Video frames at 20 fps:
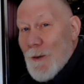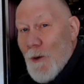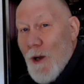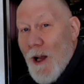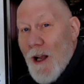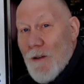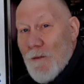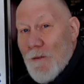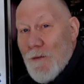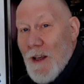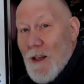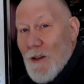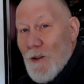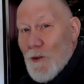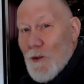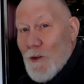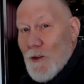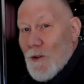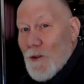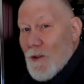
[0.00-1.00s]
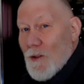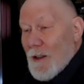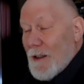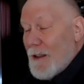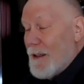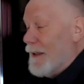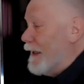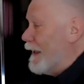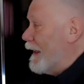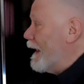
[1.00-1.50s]
rock faces,
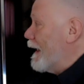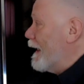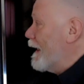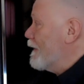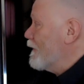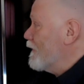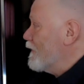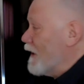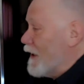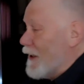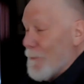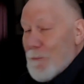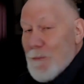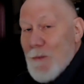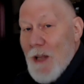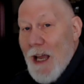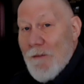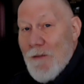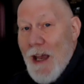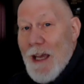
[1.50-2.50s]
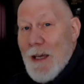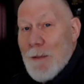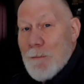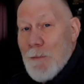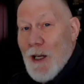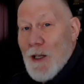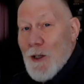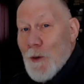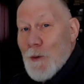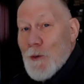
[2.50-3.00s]
and um, I've had
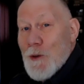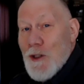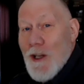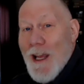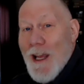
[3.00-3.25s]
my own